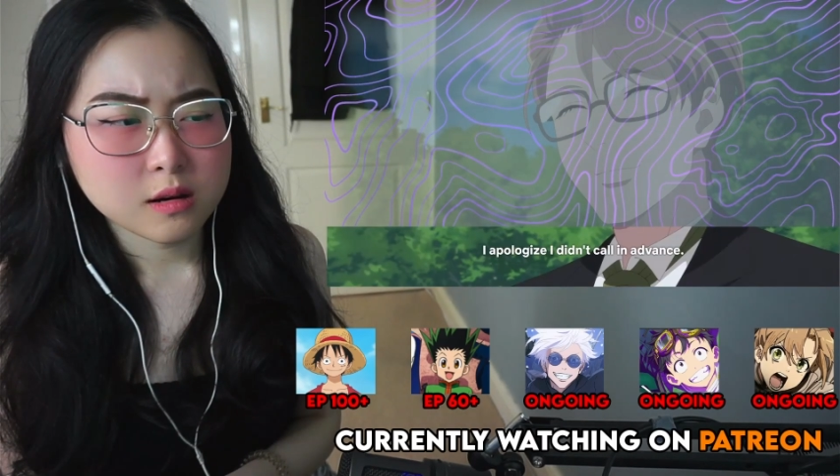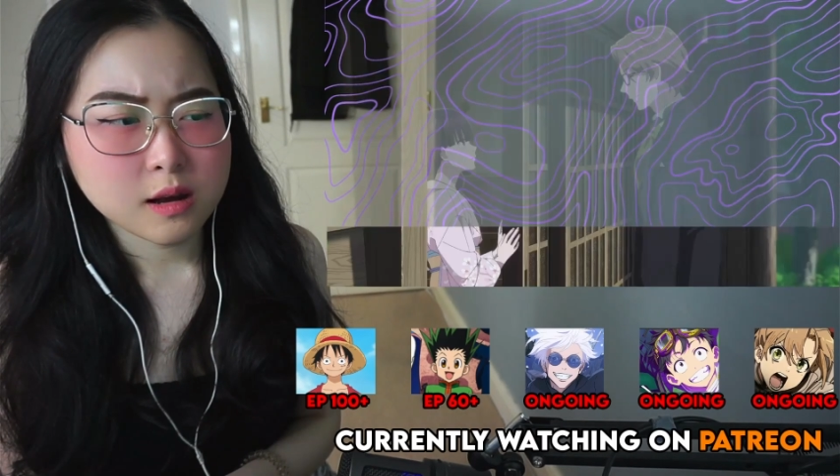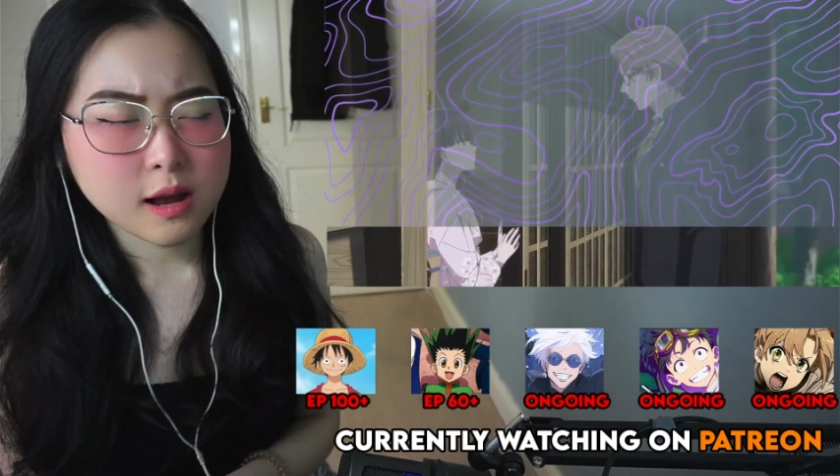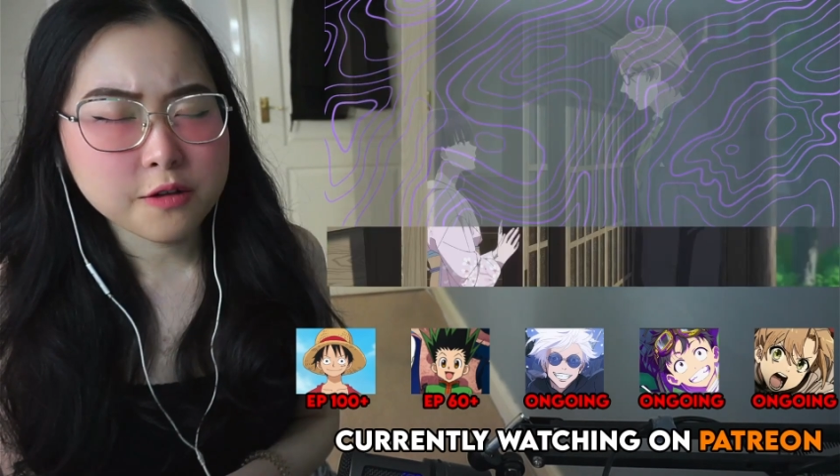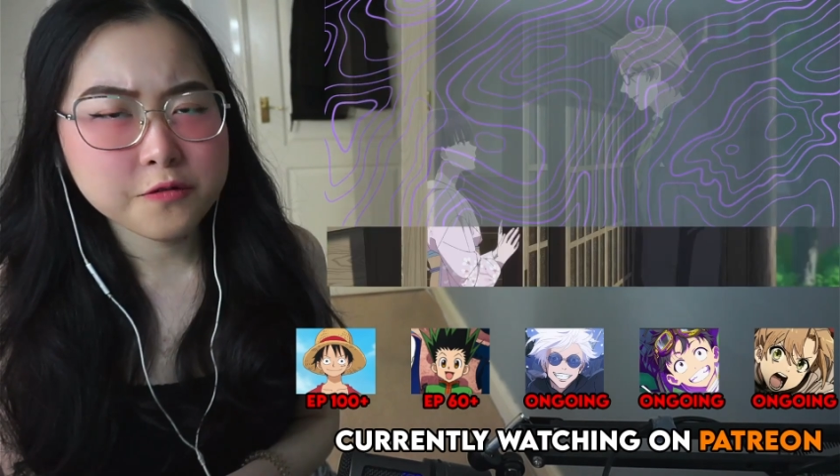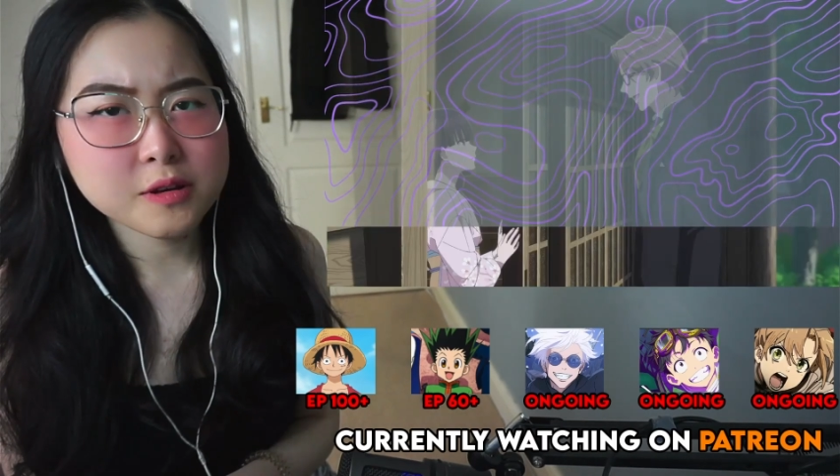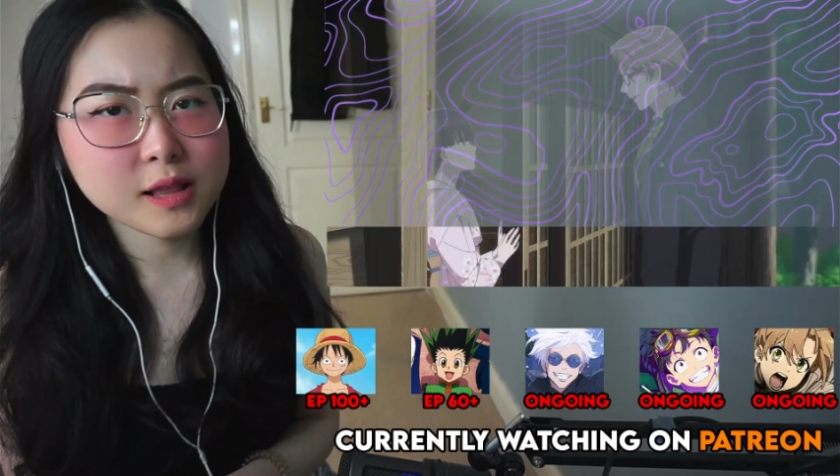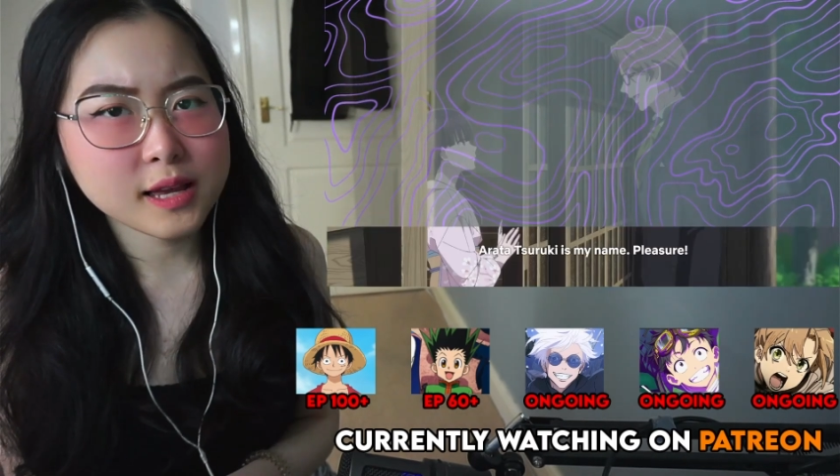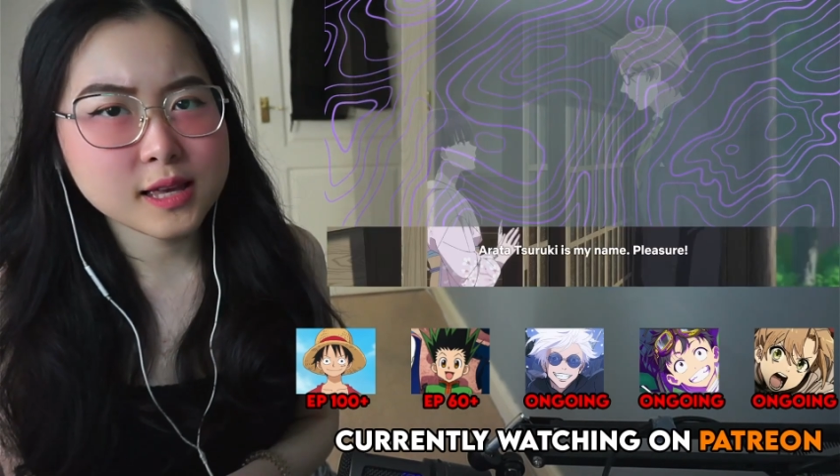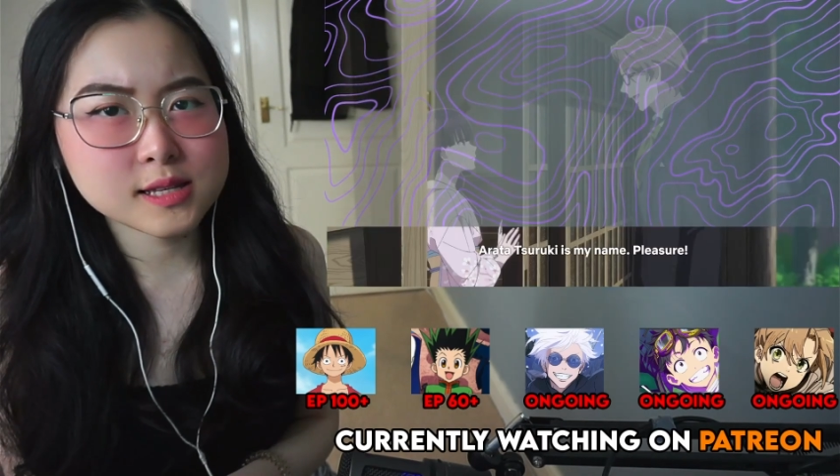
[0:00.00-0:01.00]
I feel
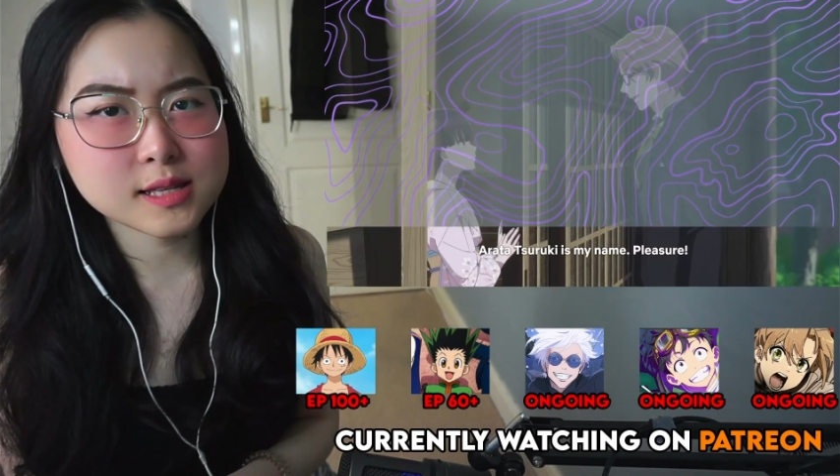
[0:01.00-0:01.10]
like he's